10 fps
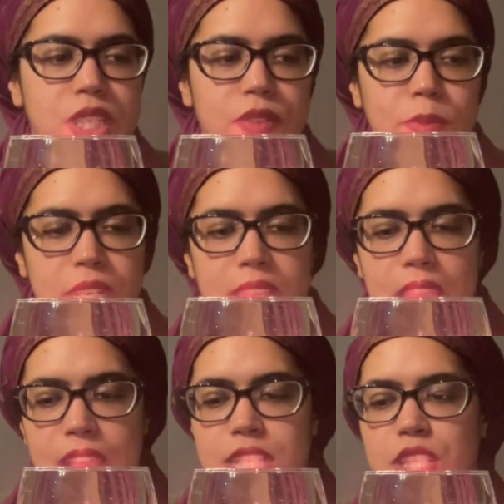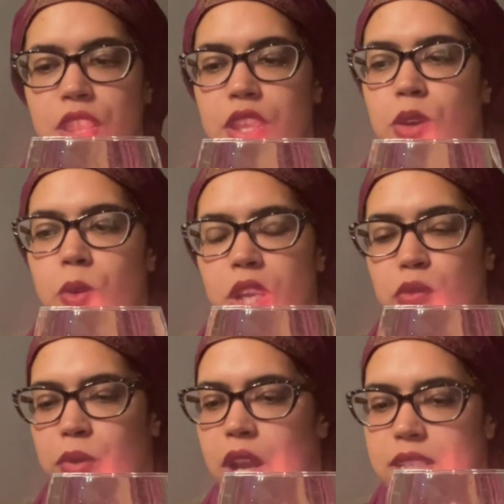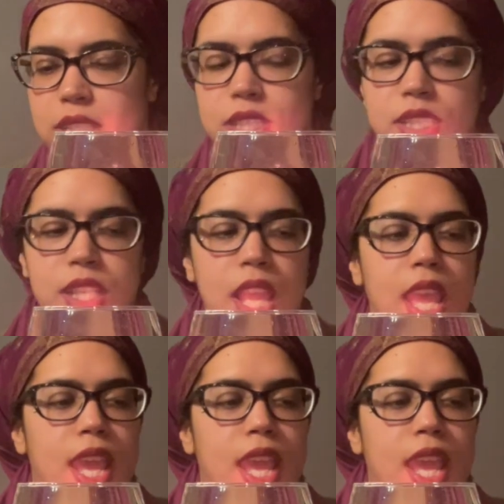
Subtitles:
everybody has their way of processing